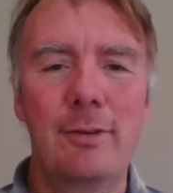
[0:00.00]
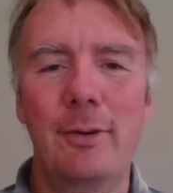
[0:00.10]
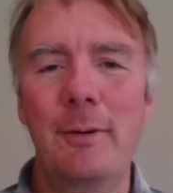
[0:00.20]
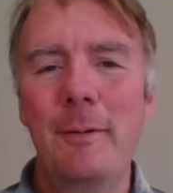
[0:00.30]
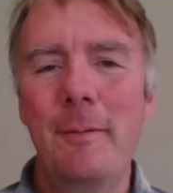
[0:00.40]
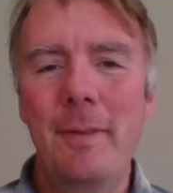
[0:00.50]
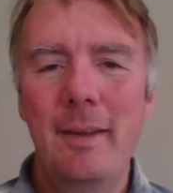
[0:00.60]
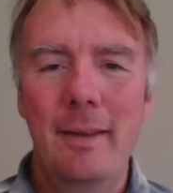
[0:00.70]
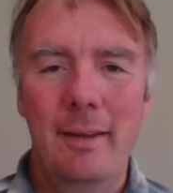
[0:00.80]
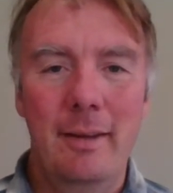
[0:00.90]
or
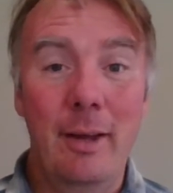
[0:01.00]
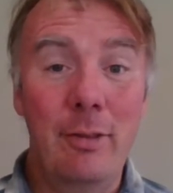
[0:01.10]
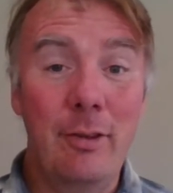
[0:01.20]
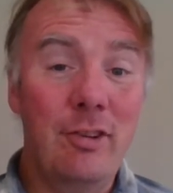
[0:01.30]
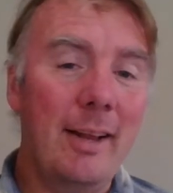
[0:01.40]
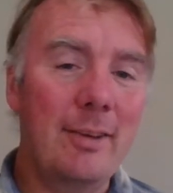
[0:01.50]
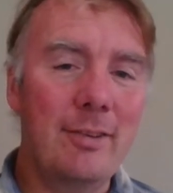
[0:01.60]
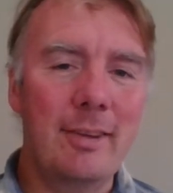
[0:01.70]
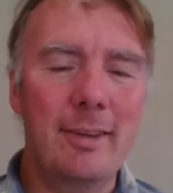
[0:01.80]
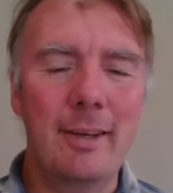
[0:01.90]
the
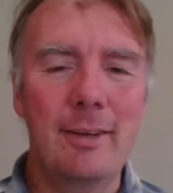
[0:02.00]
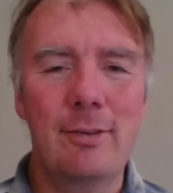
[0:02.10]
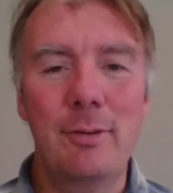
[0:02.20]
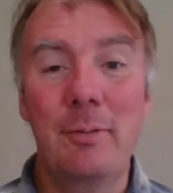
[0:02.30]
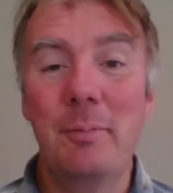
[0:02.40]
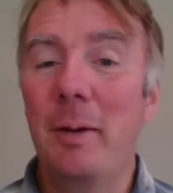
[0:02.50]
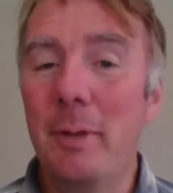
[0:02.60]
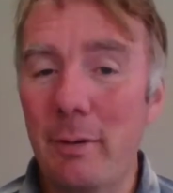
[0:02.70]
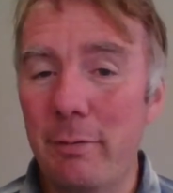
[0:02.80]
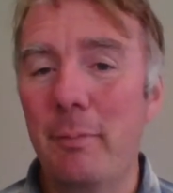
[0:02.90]
challenging things, or
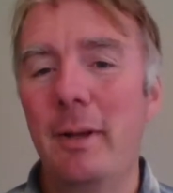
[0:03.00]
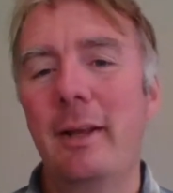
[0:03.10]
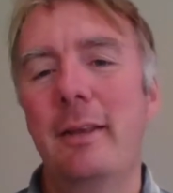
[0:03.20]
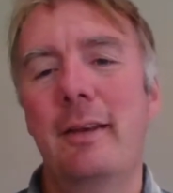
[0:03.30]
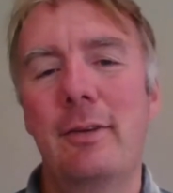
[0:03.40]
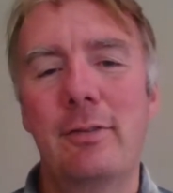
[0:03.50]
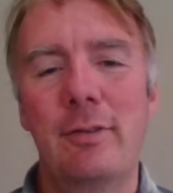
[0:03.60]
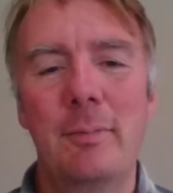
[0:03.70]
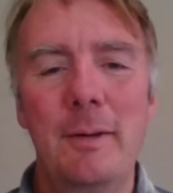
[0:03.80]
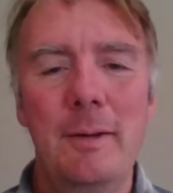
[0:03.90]
maybe the familiar things
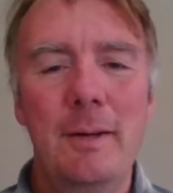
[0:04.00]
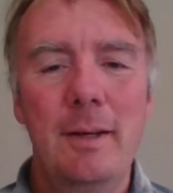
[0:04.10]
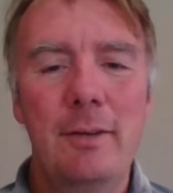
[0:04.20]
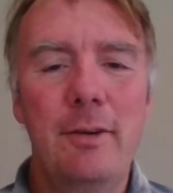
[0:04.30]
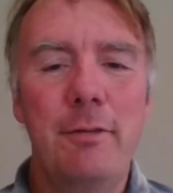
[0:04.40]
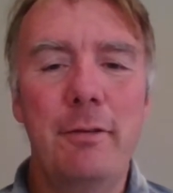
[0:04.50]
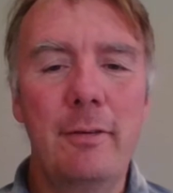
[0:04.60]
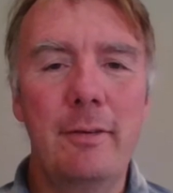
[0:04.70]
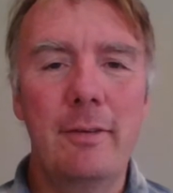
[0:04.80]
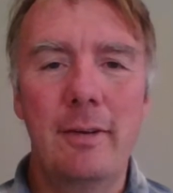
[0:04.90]
from
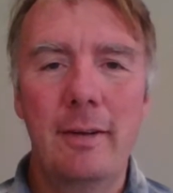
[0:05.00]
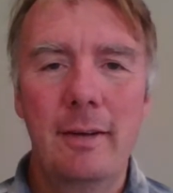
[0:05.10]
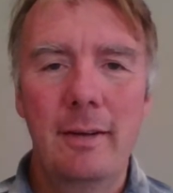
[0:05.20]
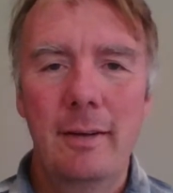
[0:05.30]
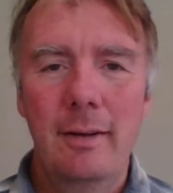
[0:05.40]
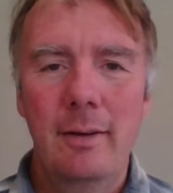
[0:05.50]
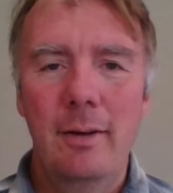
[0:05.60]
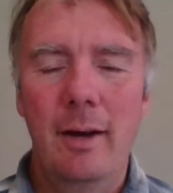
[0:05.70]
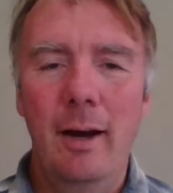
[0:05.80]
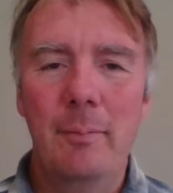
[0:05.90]
different
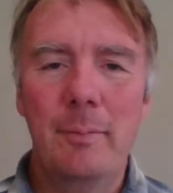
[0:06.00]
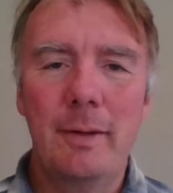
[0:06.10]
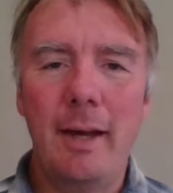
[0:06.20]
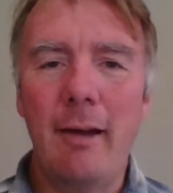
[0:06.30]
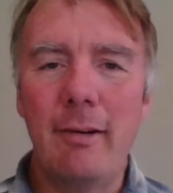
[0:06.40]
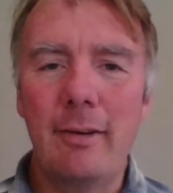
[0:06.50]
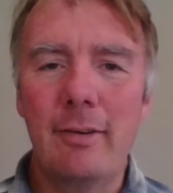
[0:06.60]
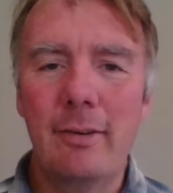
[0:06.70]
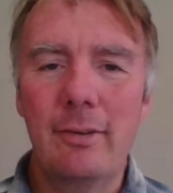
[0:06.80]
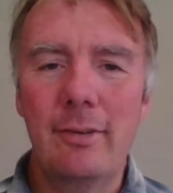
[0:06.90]

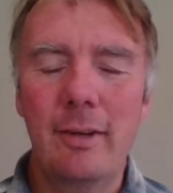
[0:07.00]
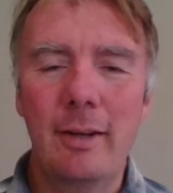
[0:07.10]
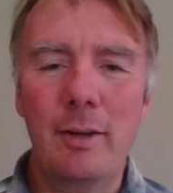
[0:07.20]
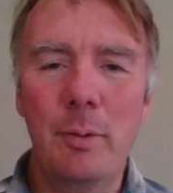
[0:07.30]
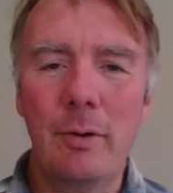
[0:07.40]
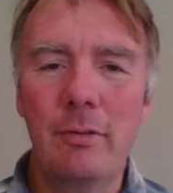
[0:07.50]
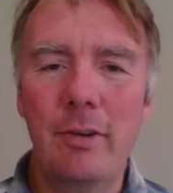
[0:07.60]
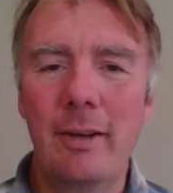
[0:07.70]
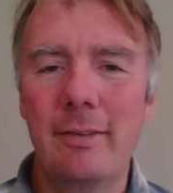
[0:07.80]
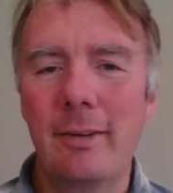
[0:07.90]
characters in the book of
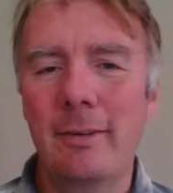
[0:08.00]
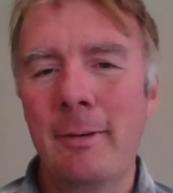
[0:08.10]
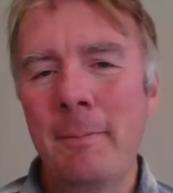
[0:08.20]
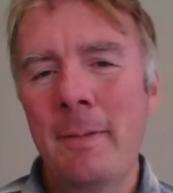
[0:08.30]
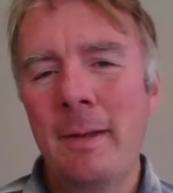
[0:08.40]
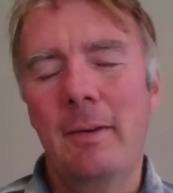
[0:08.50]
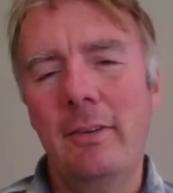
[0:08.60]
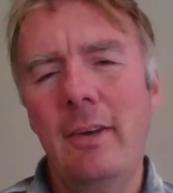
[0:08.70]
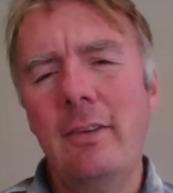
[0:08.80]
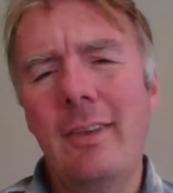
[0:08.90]
Genesis.
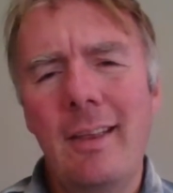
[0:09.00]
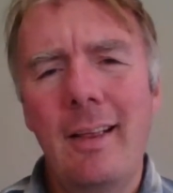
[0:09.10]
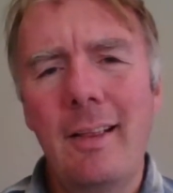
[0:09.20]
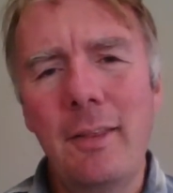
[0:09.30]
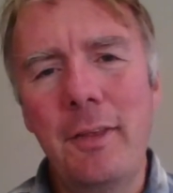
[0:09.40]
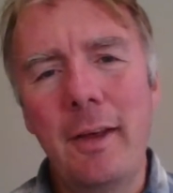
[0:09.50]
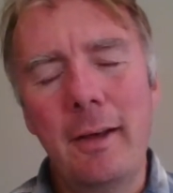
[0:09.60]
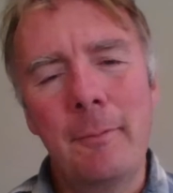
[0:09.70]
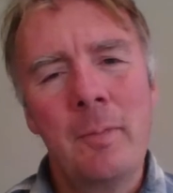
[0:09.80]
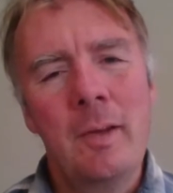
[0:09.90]
Because here's the
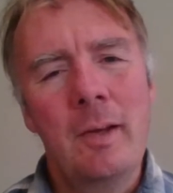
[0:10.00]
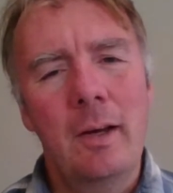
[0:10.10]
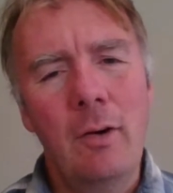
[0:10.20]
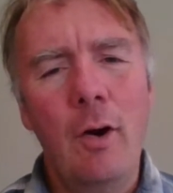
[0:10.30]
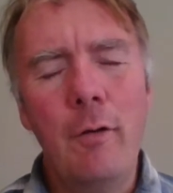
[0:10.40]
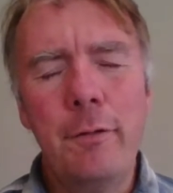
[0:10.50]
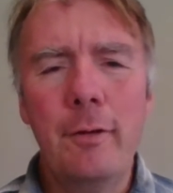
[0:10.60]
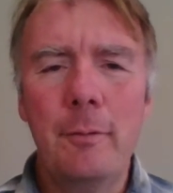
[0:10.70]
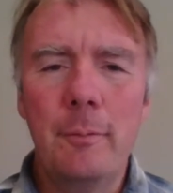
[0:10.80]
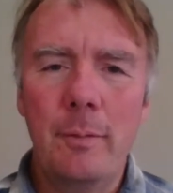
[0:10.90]
thing.
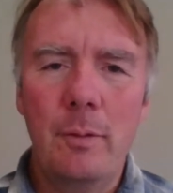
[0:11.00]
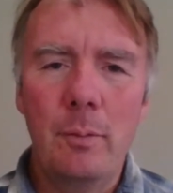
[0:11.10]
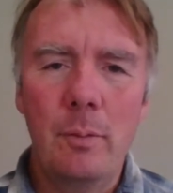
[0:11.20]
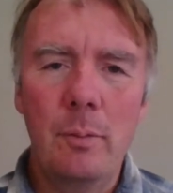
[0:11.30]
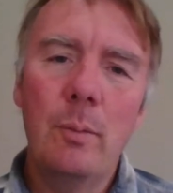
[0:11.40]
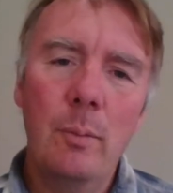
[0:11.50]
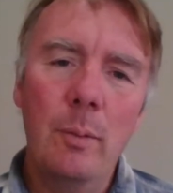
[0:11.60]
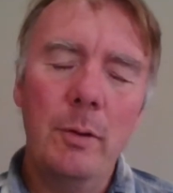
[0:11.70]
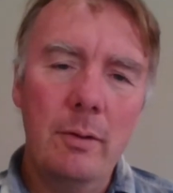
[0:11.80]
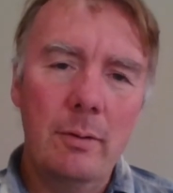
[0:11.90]
Often
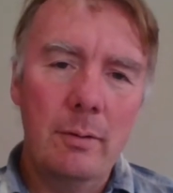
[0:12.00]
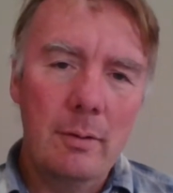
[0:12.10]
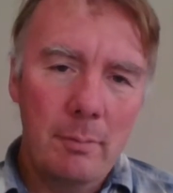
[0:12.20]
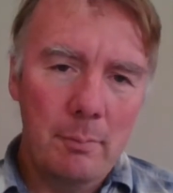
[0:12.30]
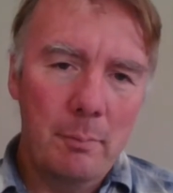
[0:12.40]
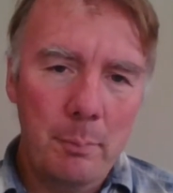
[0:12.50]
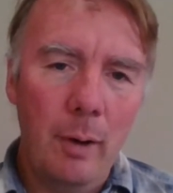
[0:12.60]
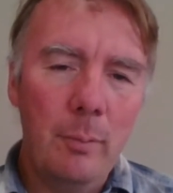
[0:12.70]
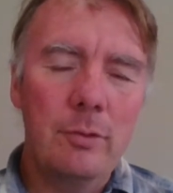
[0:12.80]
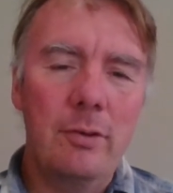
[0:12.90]
when we do
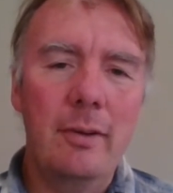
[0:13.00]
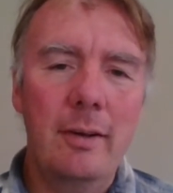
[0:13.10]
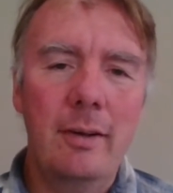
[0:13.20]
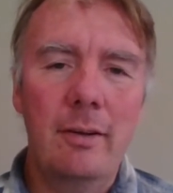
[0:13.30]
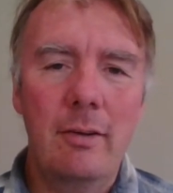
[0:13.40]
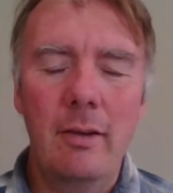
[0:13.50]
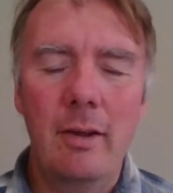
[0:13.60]
Bible study in